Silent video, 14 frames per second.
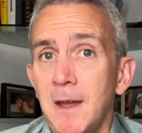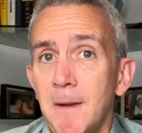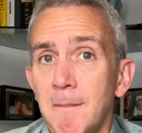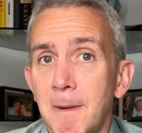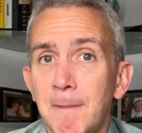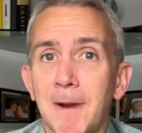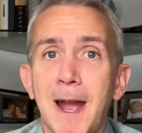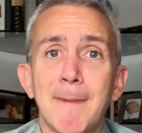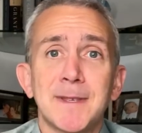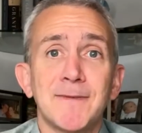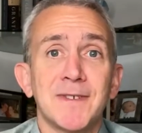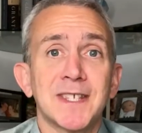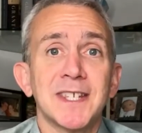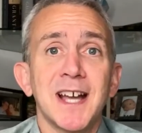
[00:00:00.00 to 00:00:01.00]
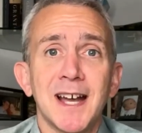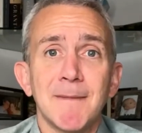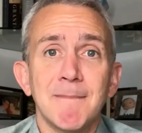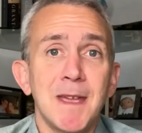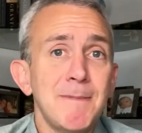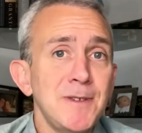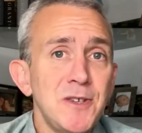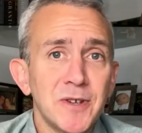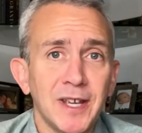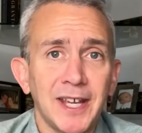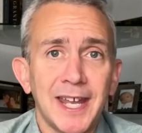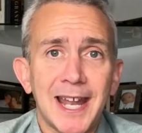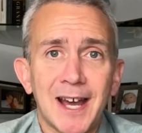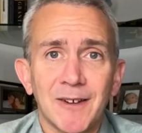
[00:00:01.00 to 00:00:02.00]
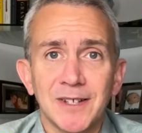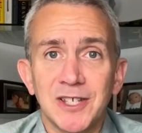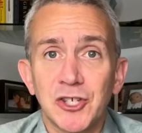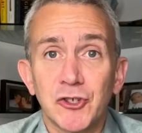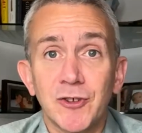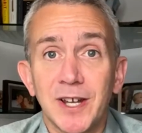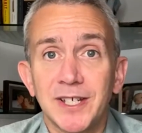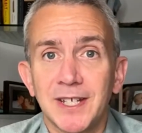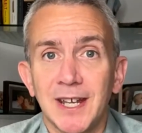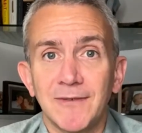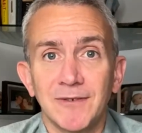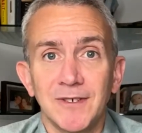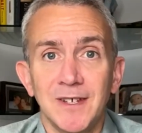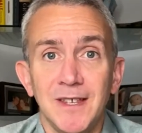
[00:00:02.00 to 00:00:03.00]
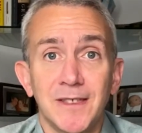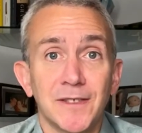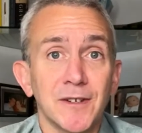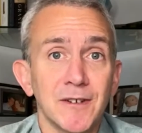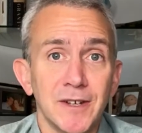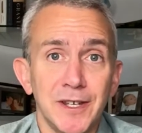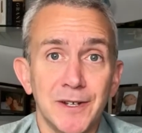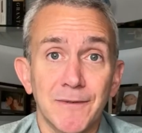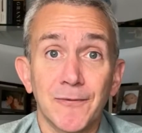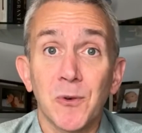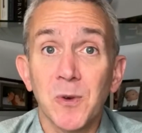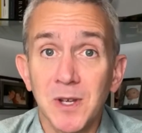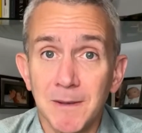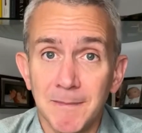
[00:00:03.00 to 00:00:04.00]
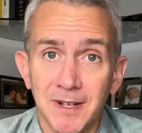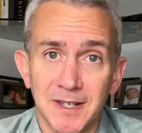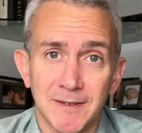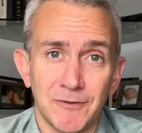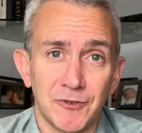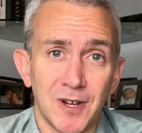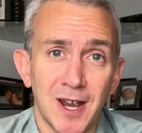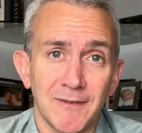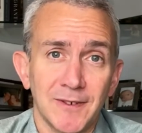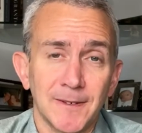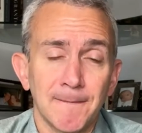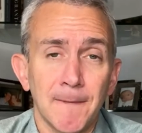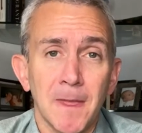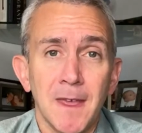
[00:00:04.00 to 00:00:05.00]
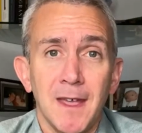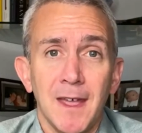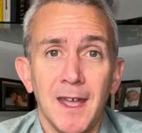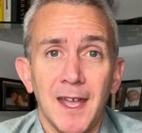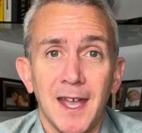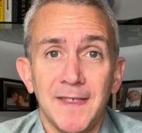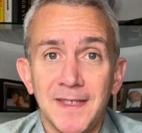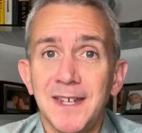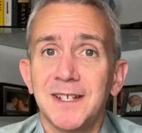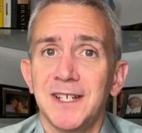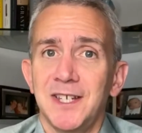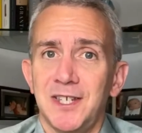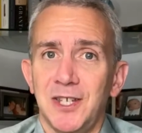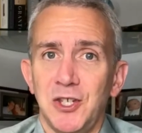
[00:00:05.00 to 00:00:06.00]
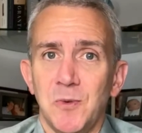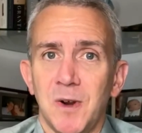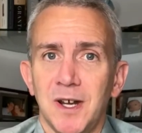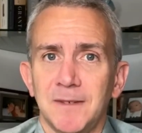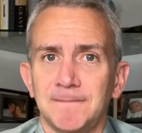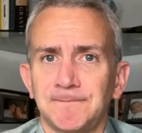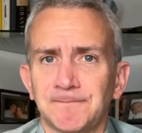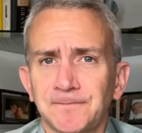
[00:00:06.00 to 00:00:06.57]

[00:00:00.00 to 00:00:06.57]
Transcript: But perhaps if it's not, maybe you can get out and stretch every 30 or 40 minutes of driving and then continue on.